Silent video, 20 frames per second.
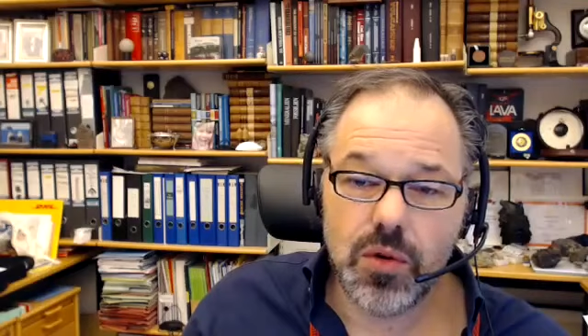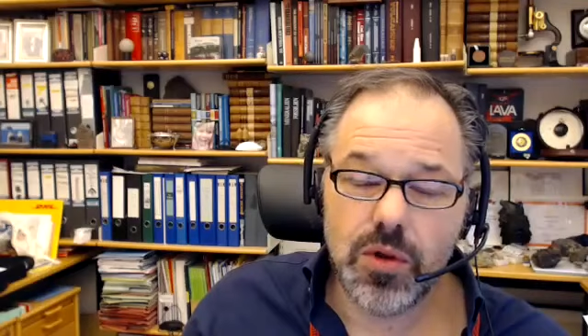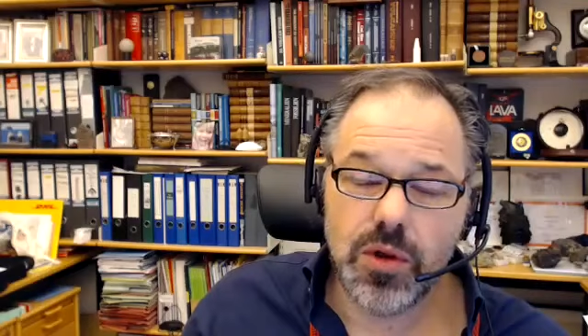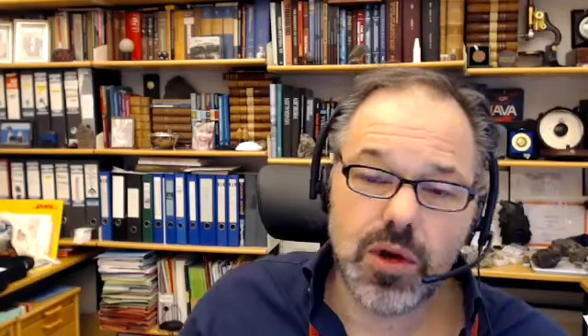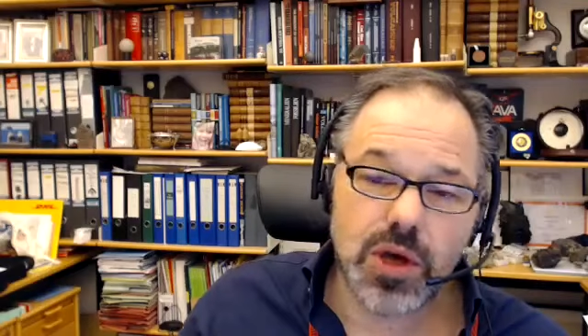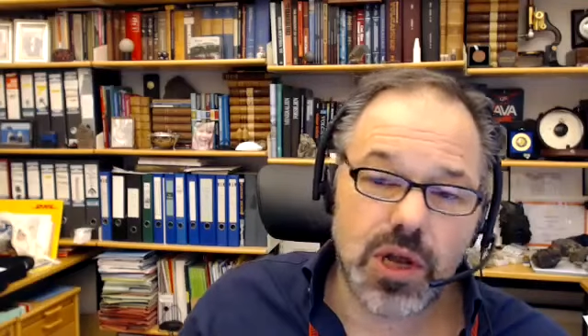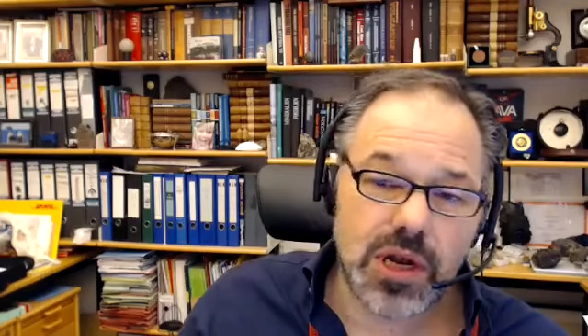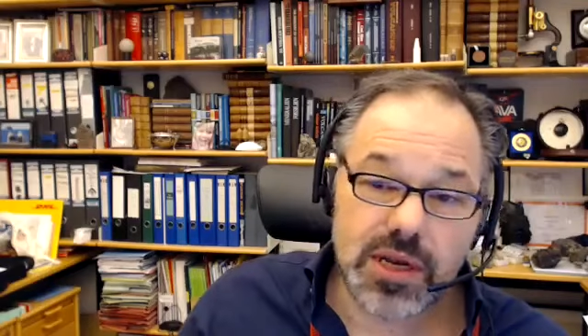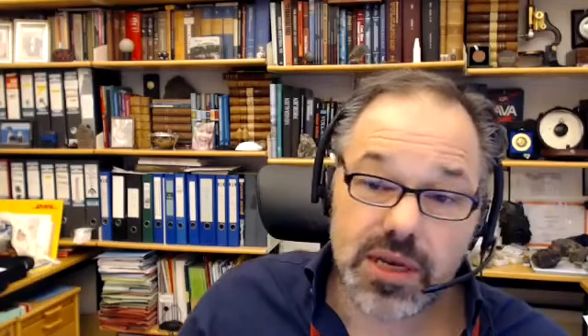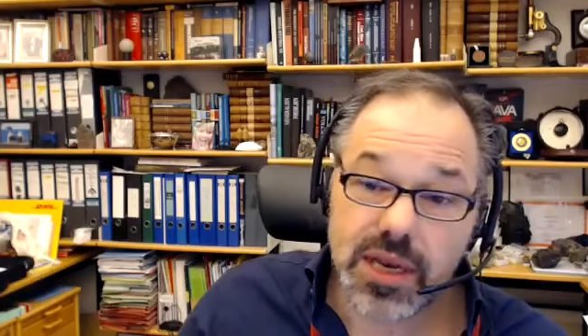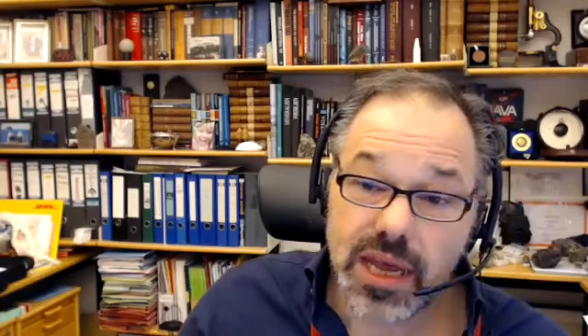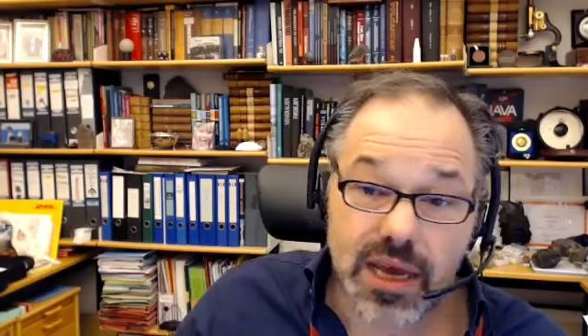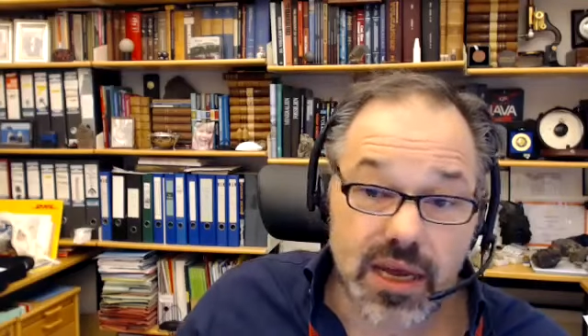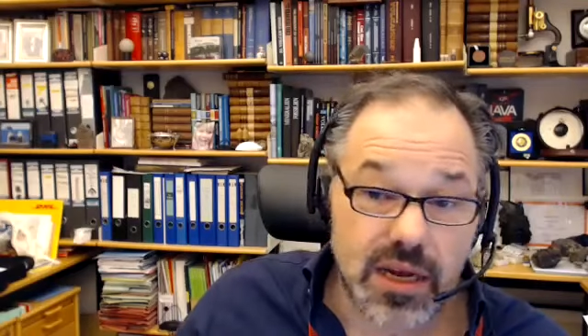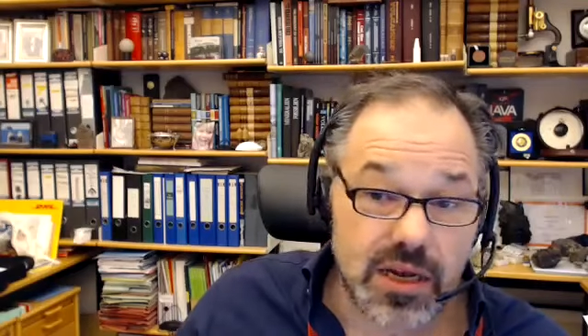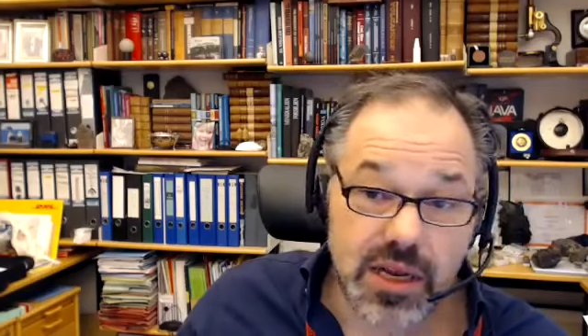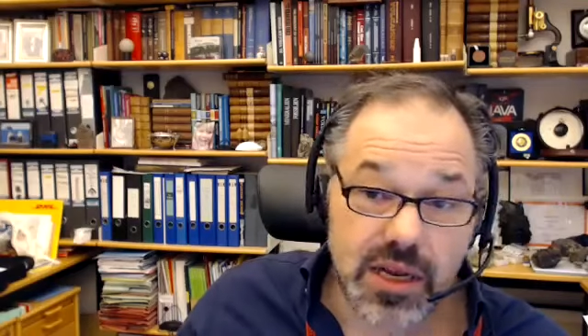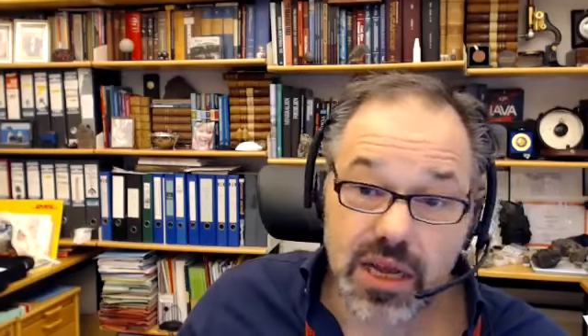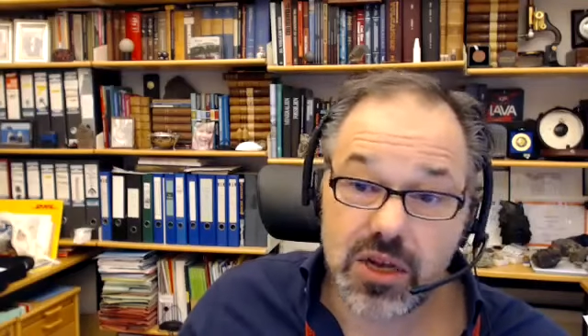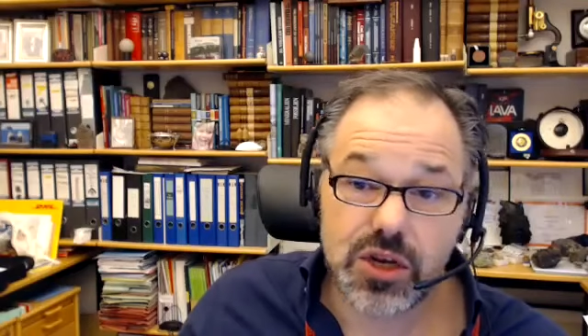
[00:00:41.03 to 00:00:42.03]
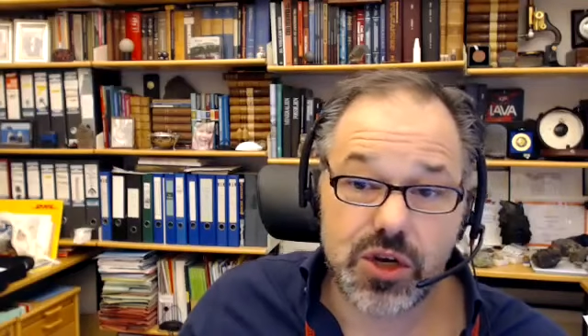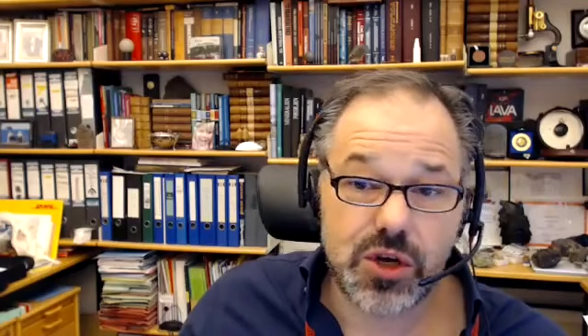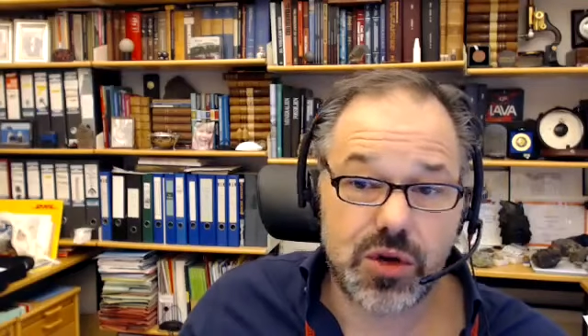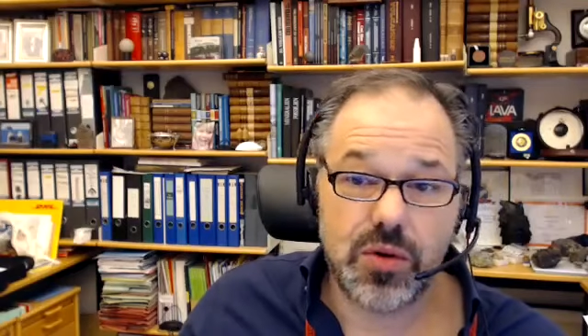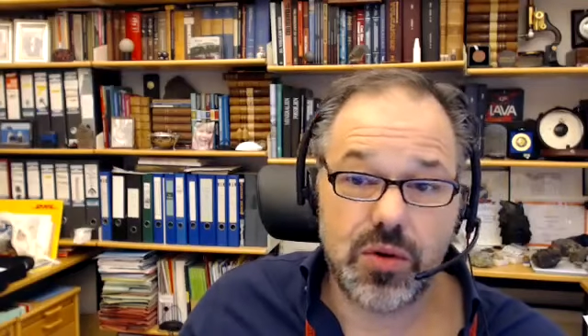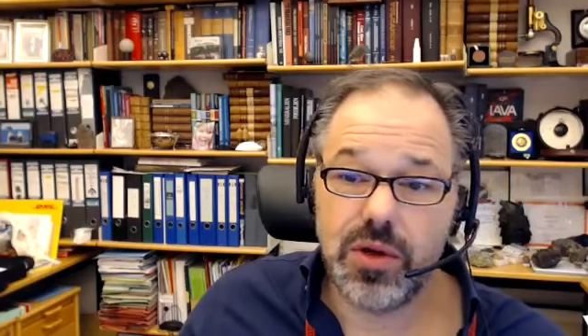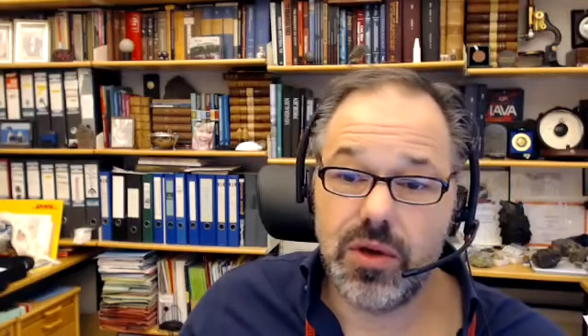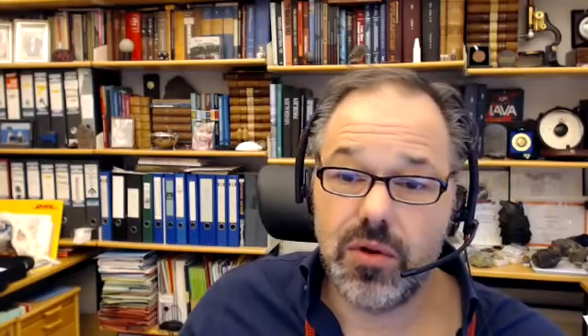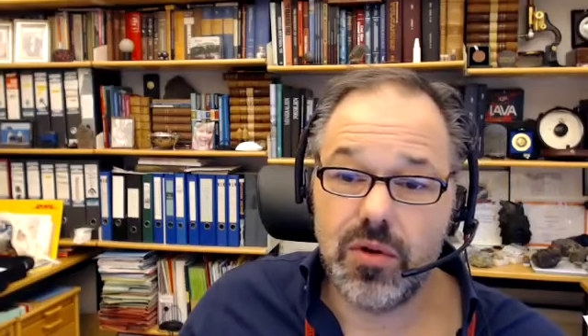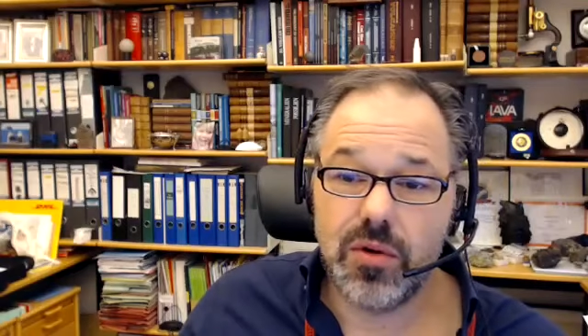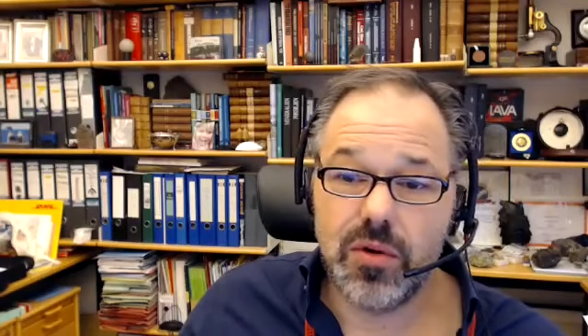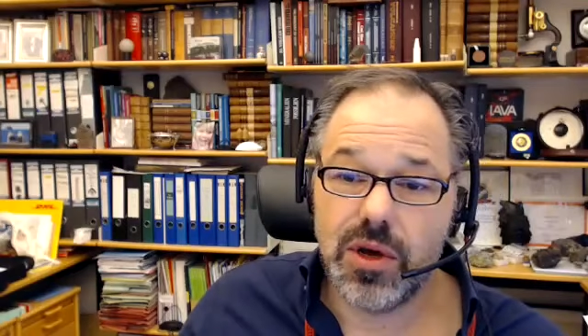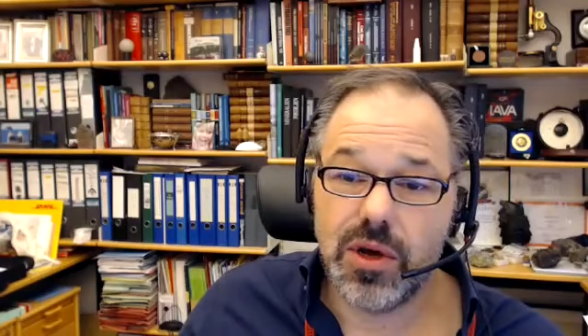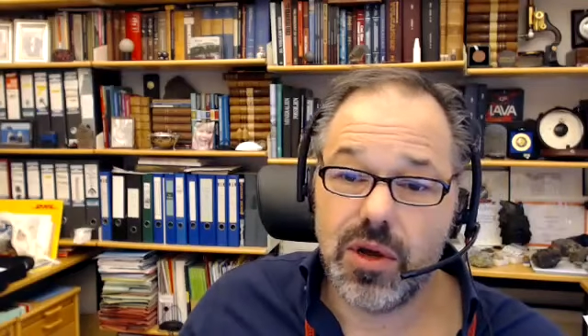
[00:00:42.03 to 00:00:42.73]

You can dig a ditch or you